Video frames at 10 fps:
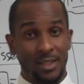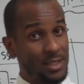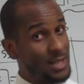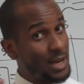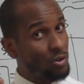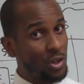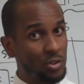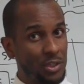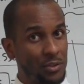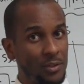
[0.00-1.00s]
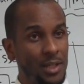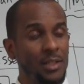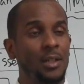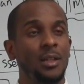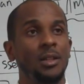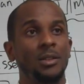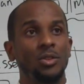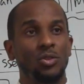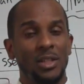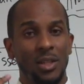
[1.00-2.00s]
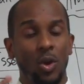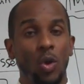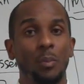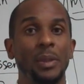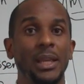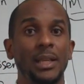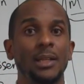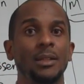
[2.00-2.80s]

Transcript: It's not a cross dresser, right? Dressed in all pink,